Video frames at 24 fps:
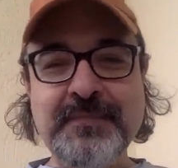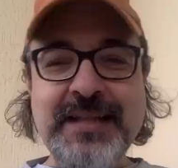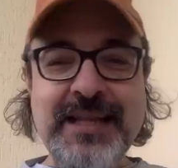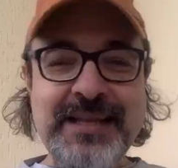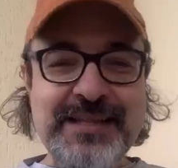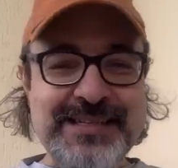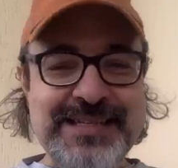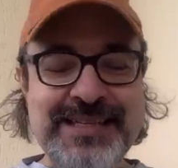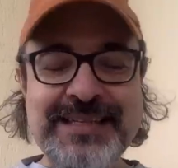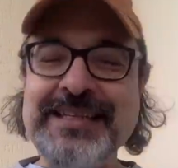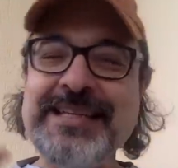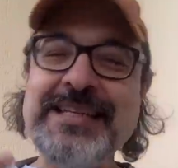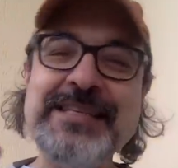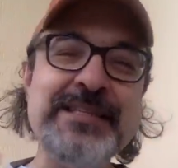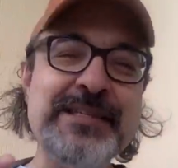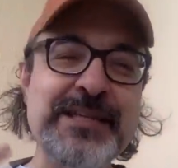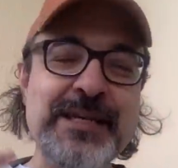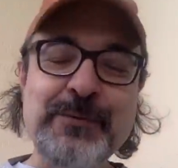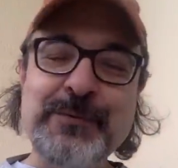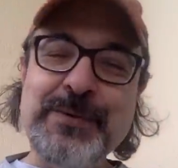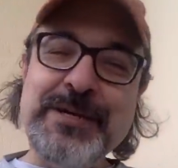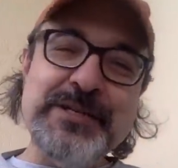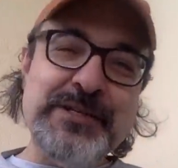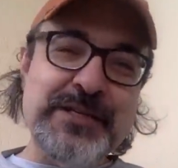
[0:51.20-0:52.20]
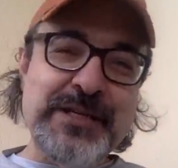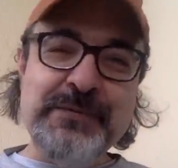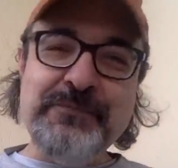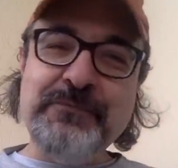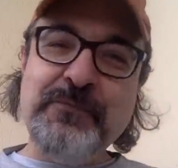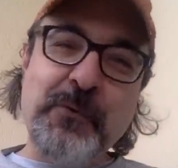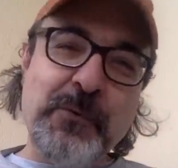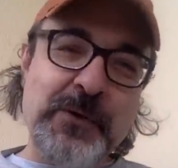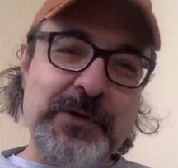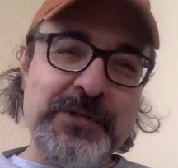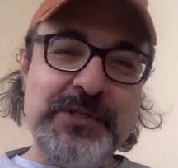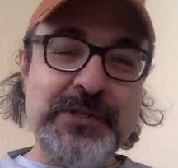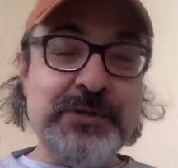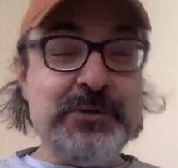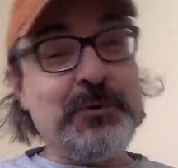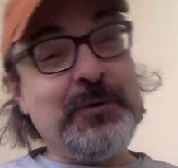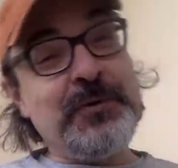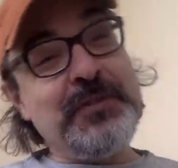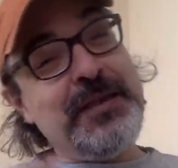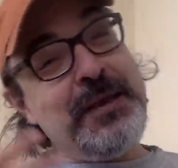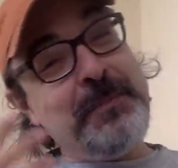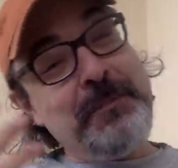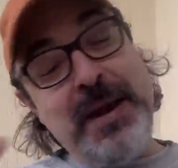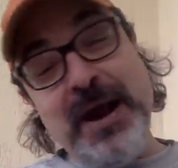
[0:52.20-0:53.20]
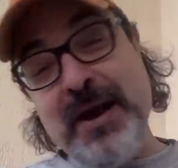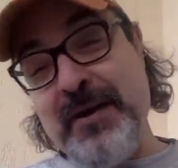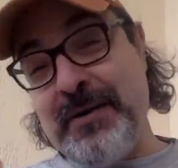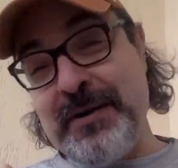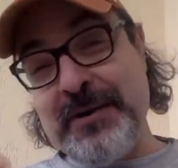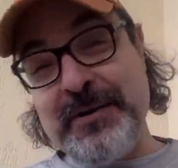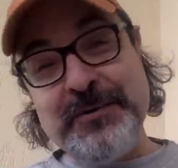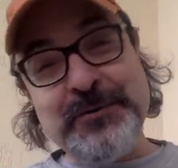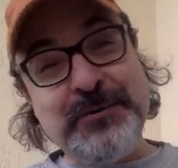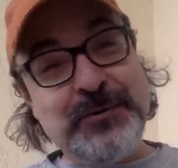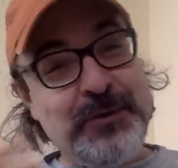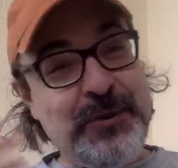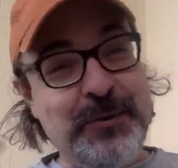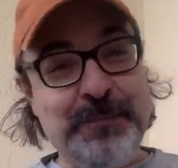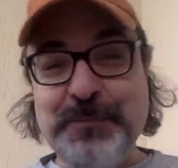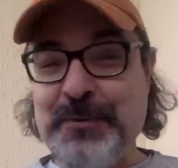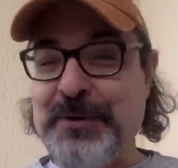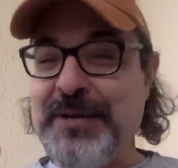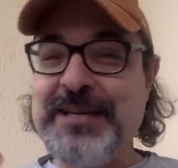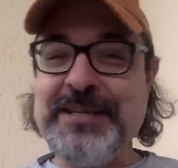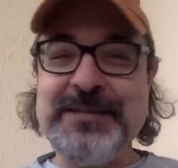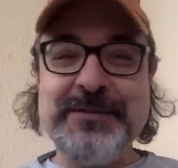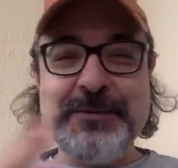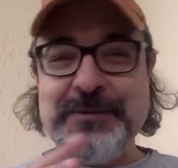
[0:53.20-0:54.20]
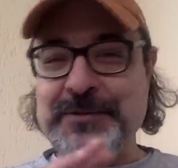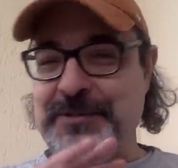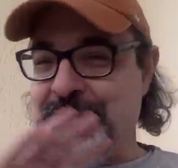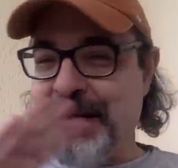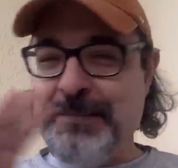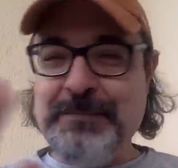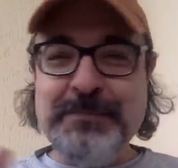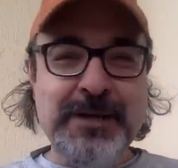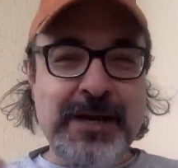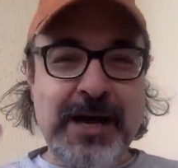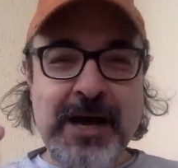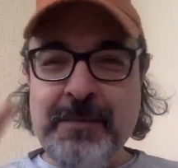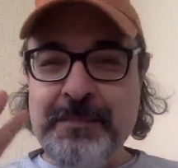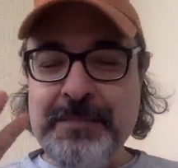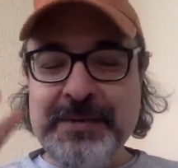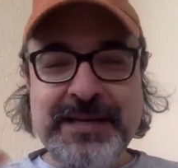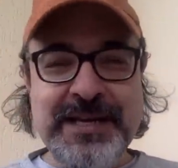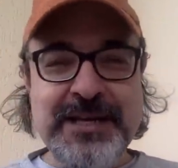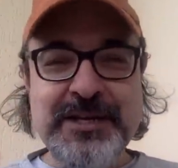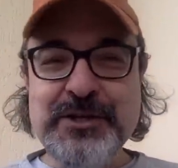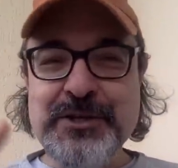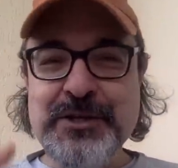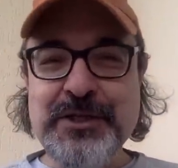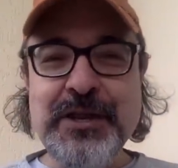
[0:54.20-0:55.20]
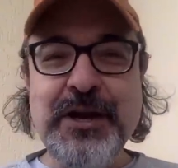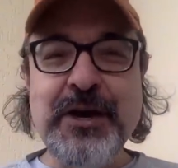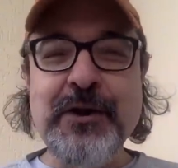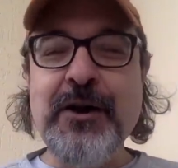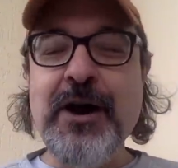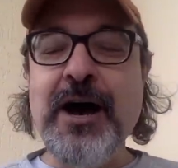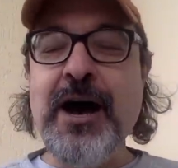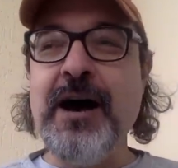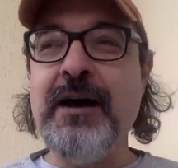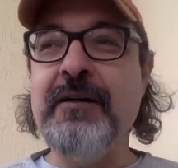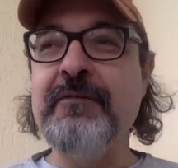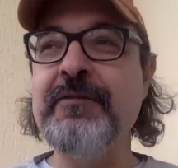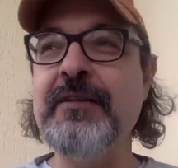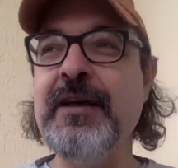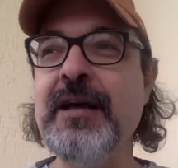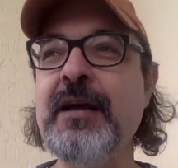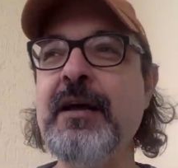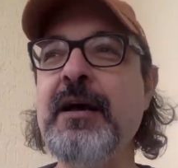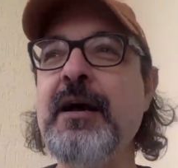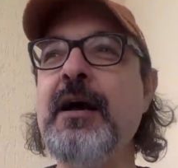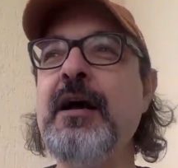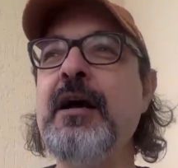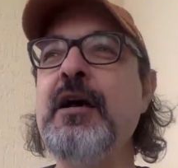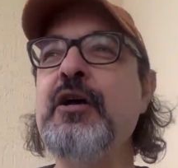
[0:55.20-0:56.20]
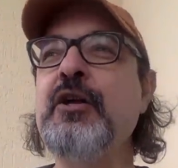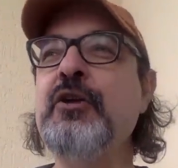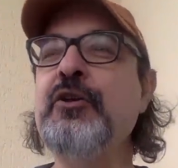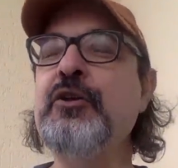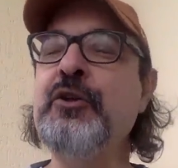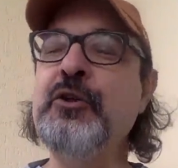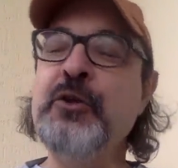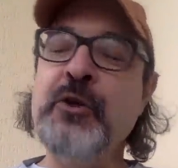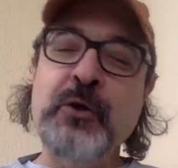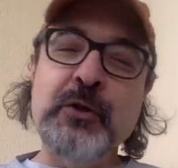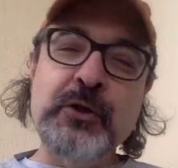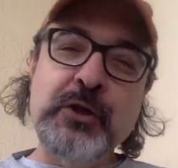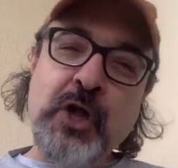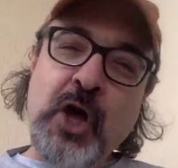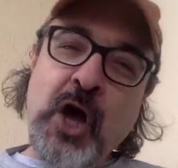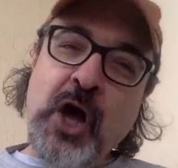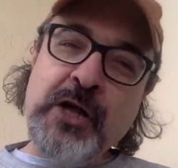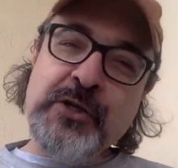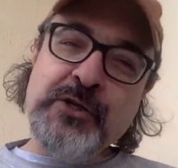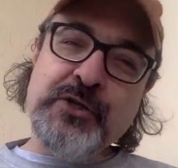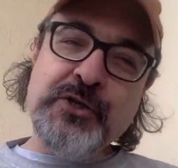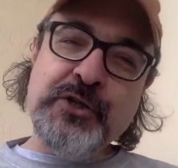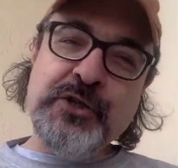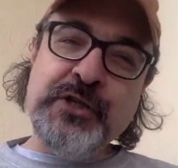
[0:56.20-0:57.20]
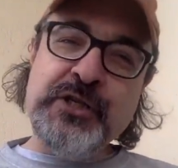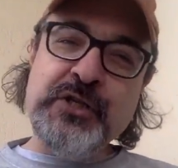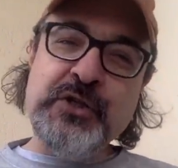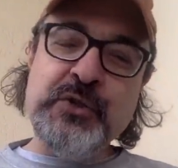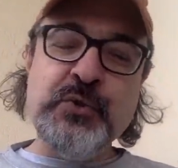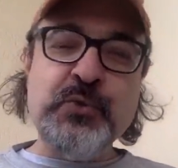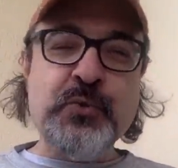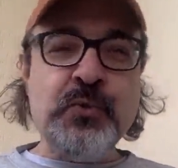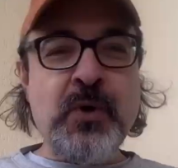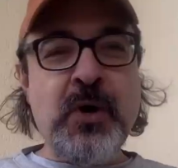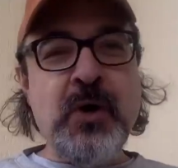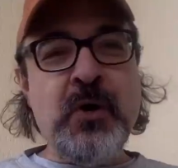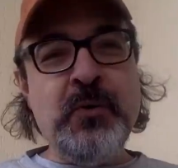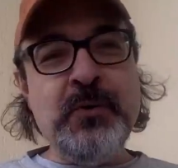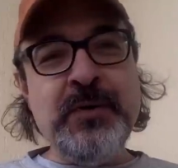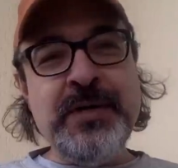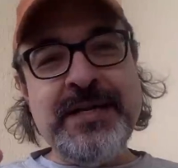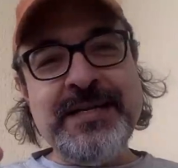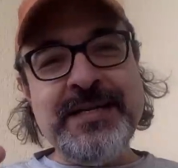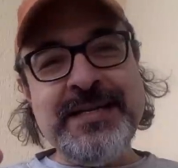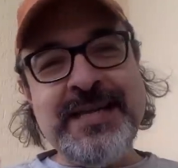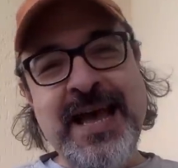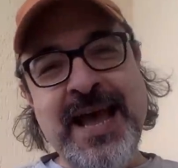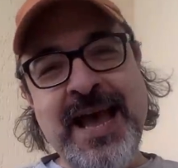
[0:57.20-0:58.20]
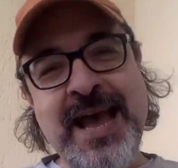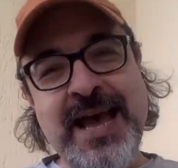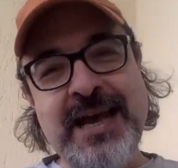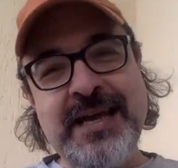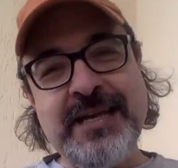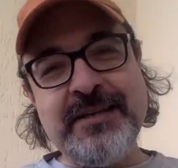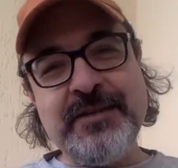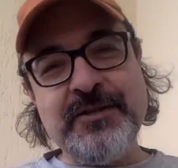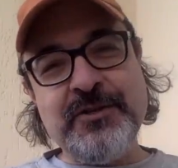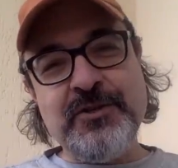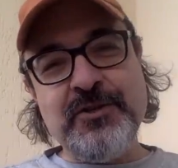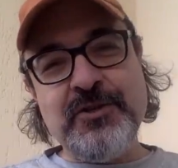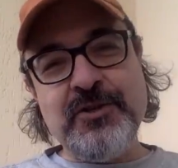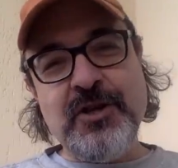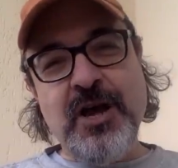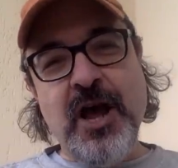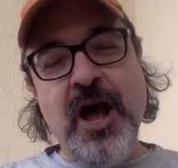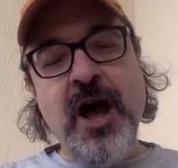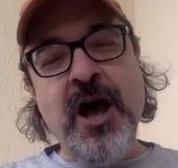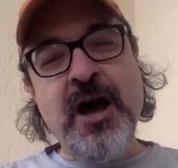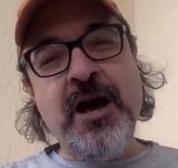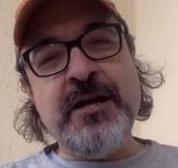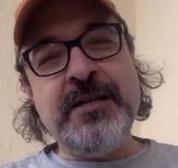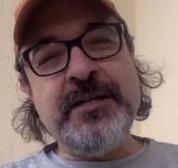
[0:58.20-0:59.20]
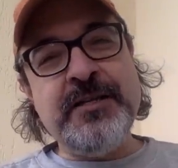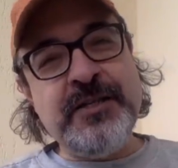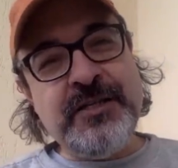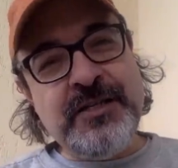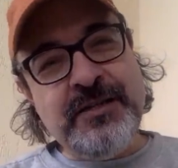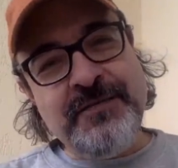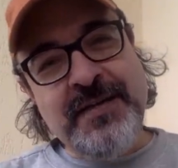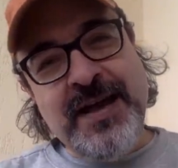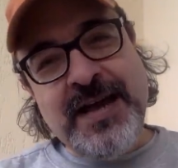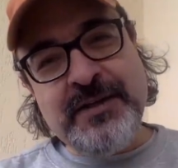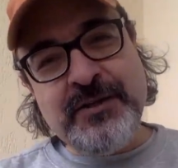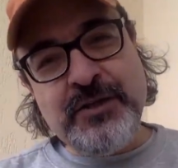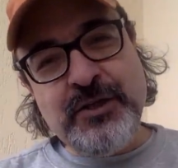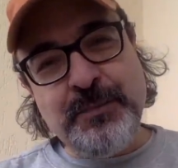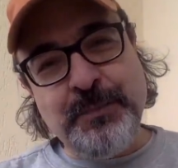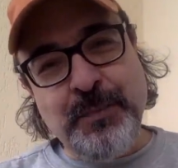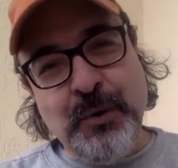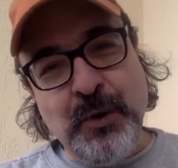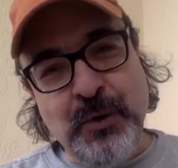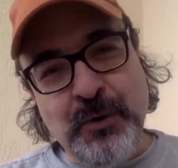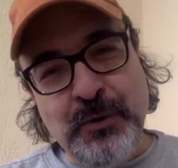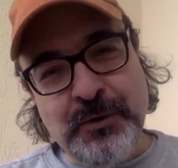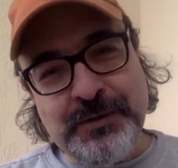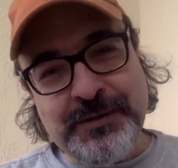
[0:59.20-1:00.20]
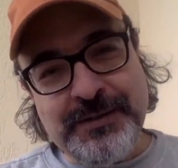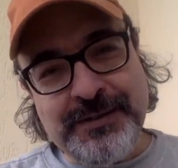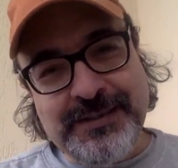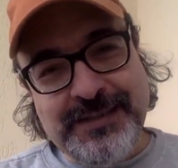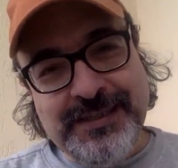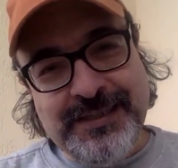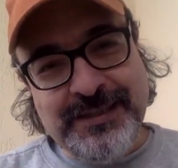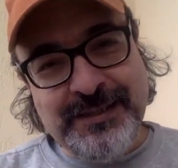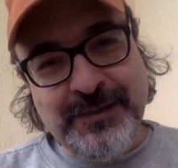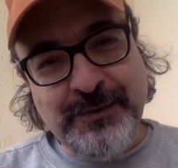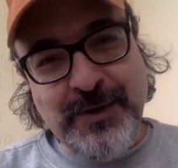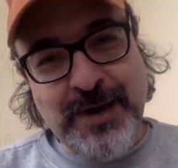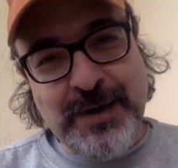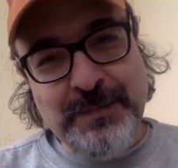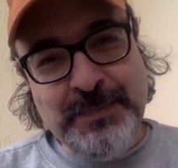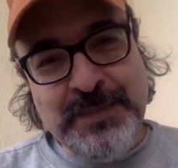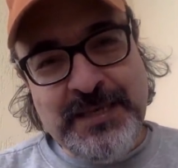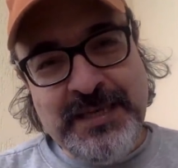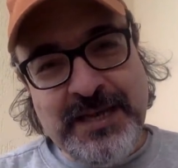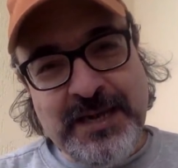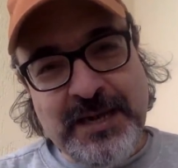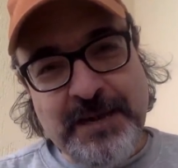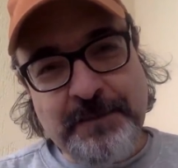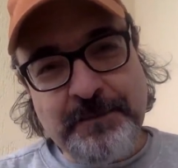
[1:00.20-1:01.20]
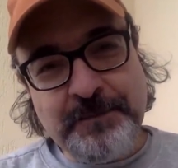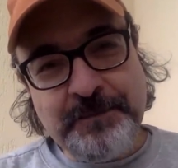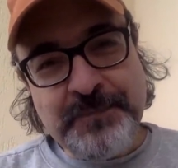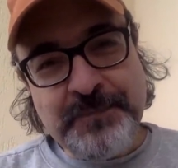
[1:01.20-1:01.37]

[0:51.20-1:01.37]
Zelensky regime forces, or the Americans, or the Brits, or some combination thereof, launched these drone attacks on Sevastopol in the Crimea.